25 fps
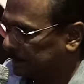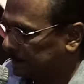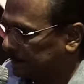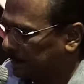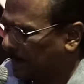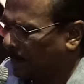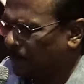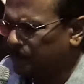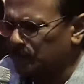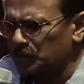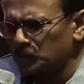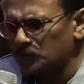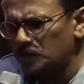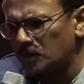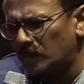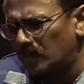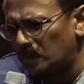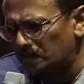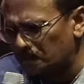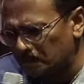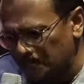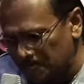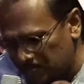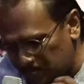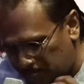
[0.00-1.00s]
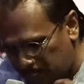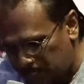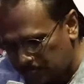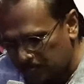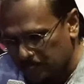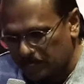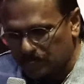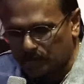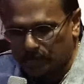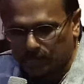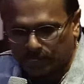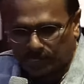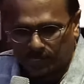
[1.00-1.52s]
Have you not been
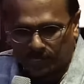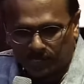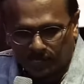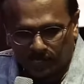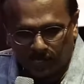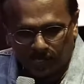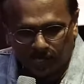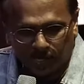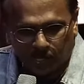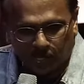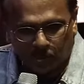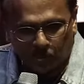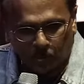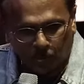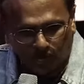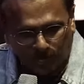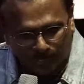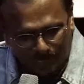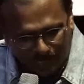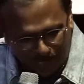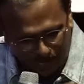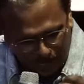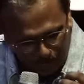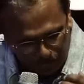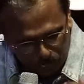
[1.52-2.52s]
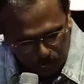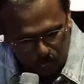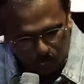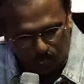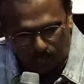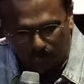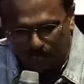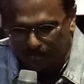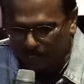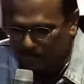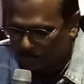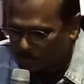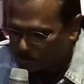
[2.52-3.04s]
hearing what I am
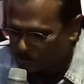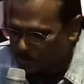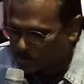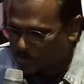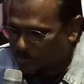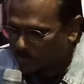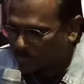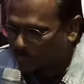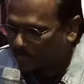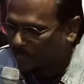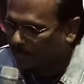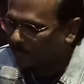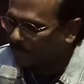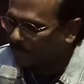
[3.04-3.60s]
trying to say?